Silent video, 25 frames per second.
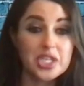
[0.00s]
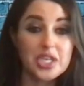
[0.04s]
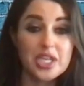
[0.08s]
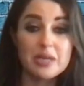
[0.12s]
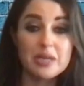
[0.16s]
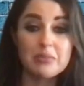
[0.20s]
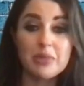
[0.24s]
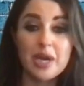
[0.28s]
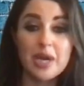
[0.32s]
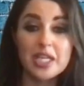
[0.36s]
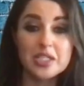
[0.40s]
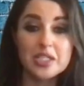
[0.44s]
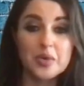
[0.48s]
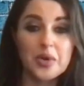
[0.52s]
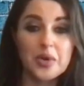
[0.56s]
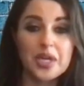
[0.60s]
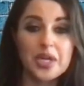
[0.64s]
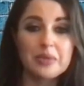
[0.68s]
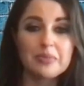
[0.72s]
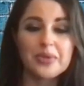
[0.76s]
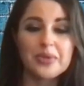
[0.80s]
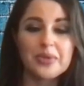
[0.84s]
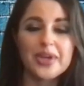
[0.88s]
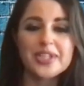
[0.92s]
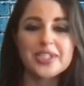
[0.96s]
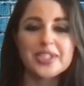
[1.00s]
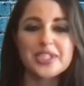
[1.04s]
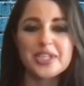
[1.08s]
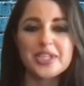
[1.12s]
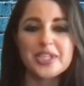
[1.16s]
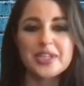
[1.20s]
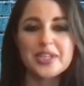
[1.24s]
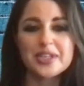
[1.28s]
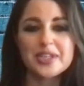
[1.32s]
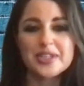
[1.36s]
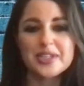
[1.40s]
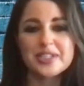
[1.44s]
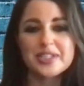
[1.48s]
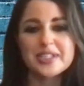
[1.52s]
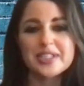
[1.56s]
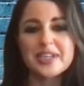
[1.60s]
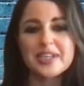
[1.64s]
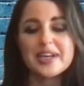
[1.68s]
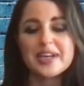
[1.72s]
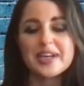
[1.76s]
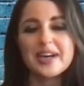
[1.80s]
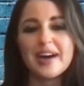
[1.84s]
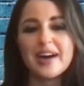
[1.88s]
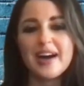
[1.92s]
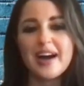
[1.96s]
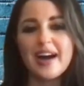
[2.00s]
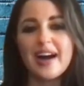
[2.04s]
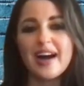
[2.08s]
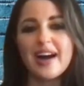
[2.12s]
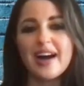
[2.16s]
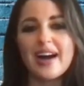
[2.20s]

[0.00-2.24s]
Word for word: in my 20 yeah. plus years. Yeah,